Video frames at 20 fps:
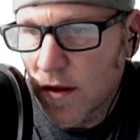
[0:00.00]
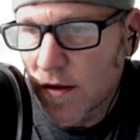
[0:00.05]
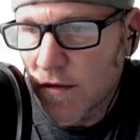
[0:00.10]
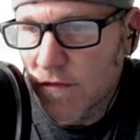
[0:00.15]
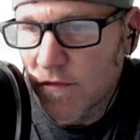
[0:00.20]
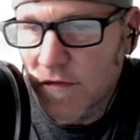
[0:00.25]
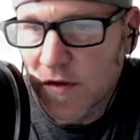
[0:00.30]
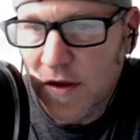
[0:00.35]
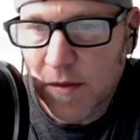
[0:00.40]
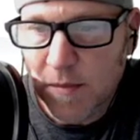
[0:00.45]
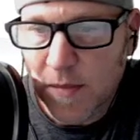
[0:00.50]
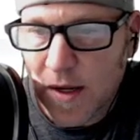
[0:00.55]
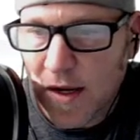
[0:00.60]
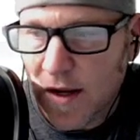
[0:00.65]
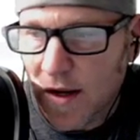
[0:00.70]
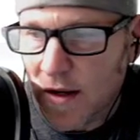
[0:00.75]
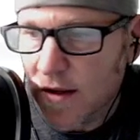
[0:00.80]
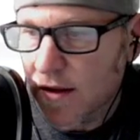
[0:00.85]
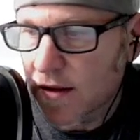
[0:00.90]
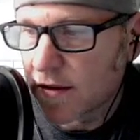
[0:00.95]
vent
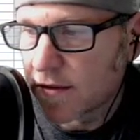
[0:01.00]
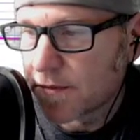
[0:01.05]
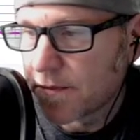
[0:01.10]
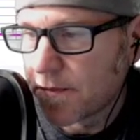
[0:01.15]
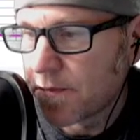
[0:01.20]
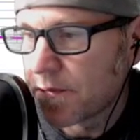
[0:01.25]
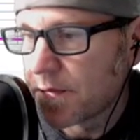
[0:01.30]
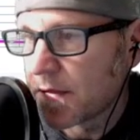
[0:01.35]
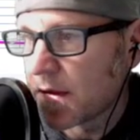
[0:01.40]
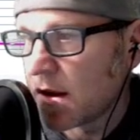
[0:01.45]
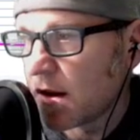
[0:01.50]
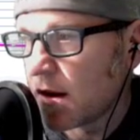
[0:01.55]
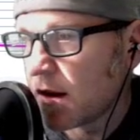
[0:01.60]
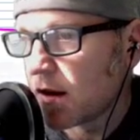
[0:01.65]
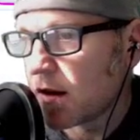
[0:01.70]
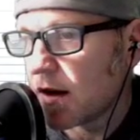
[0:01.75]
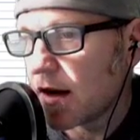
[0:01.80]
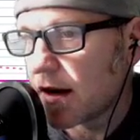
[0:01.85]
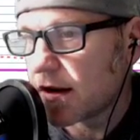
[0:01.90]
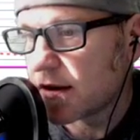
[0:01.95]
mock.
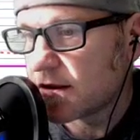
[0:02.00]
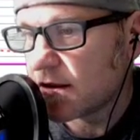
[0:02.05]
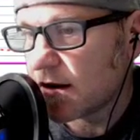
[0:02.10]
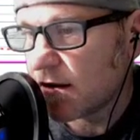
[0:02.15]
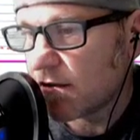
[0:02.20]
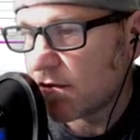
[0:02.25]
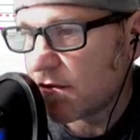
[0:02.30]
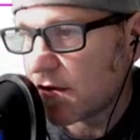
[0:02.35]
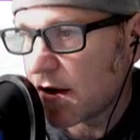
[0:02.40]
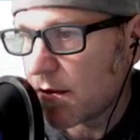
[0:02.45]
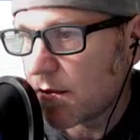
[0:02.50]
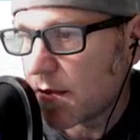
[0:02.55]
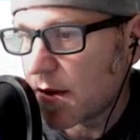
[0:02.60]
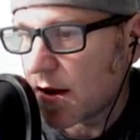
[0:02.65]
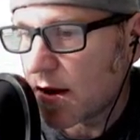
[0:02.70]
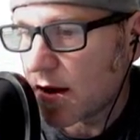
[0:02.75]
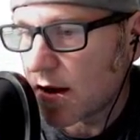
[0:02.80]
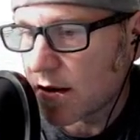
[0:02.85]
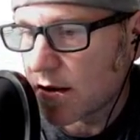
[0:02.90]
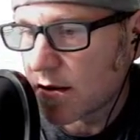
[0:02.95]
Now to see vent
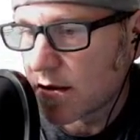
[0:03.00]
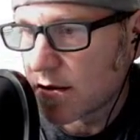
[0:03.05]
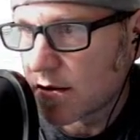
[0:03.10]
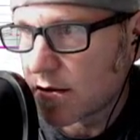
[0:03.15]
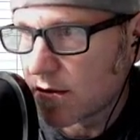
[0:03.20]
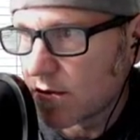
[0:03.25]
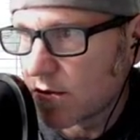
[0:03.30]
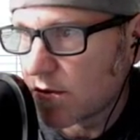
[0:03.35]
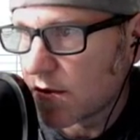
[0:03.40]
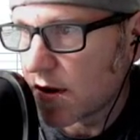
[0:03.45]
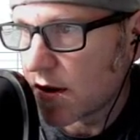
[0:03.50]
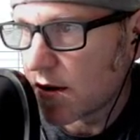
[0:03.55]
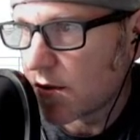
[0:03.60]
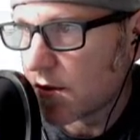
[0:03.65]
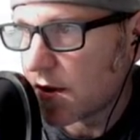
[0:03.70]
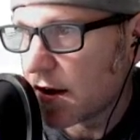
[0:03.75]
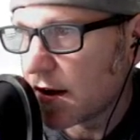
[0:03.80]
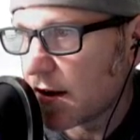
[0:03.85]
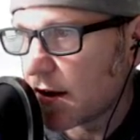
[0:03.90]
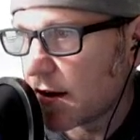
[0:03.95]
mock, where are
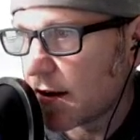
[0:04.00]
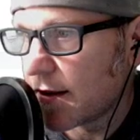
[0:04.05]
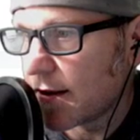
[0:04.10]
we?